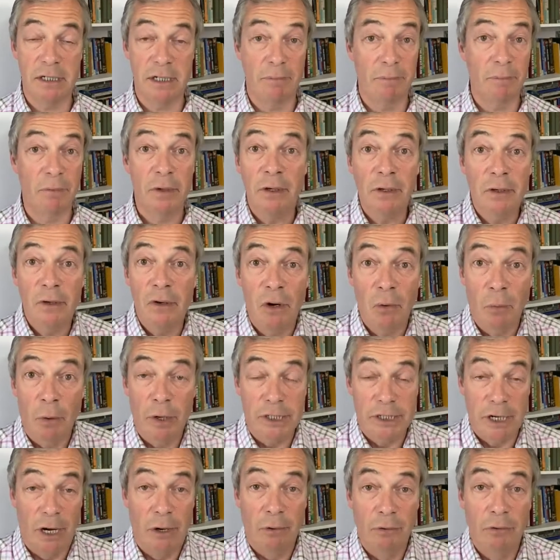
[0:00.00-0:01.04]
And we're
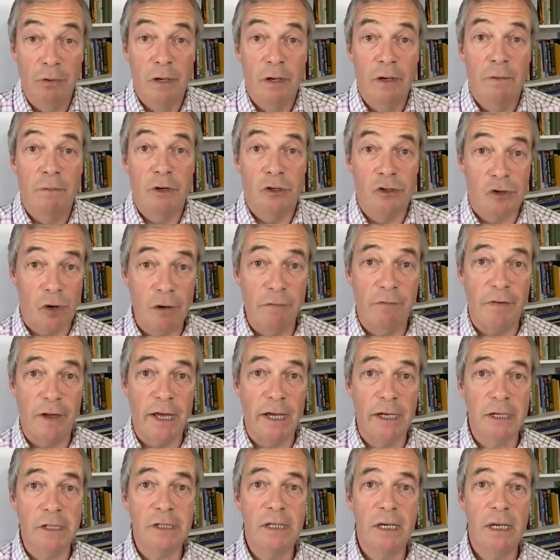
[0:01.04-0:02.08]
told the true
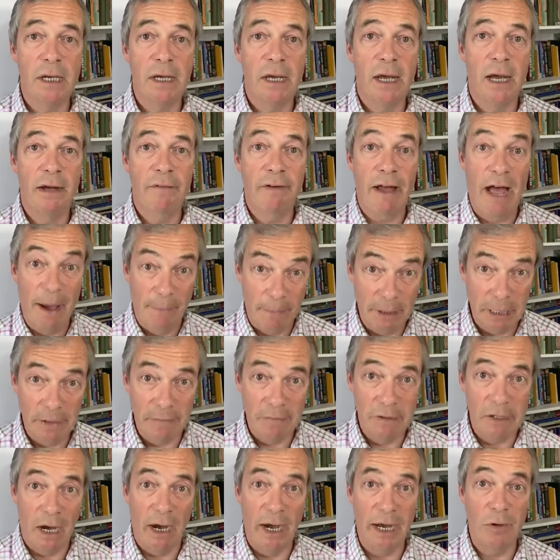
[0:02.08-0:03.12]
figures of how many
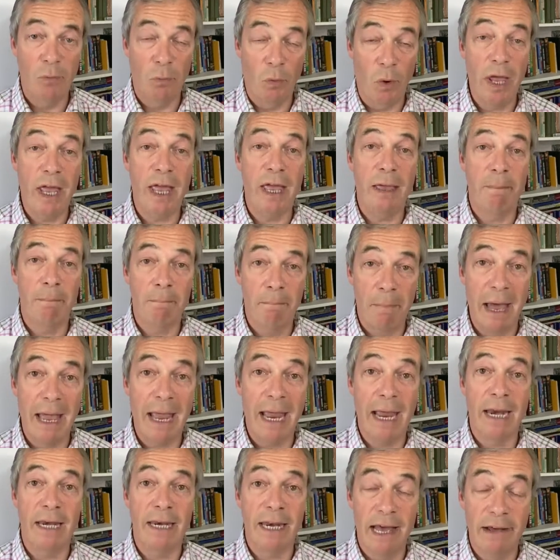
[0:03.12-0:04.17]
have died, we
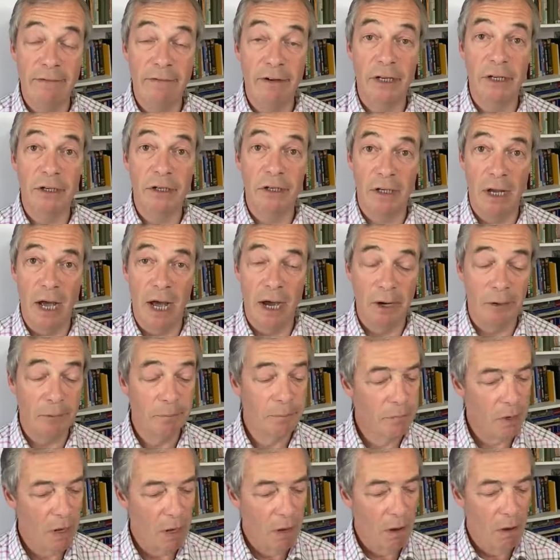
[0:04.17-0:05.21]
may never know.
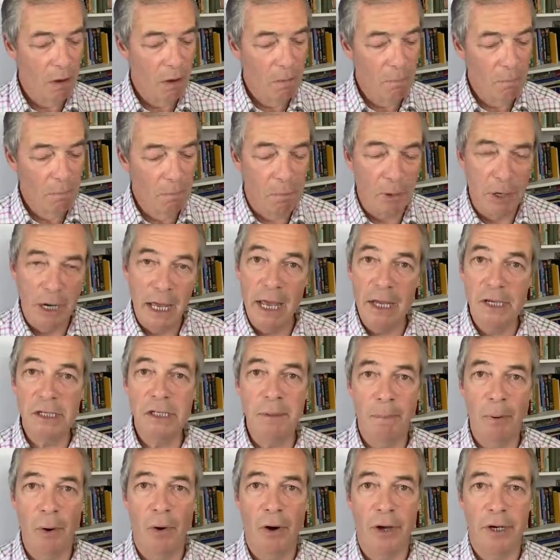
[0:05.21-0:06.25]
But here's the
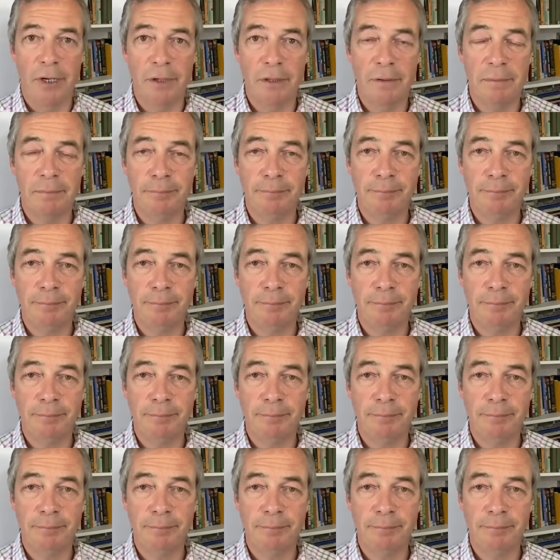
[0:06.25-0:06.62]
point.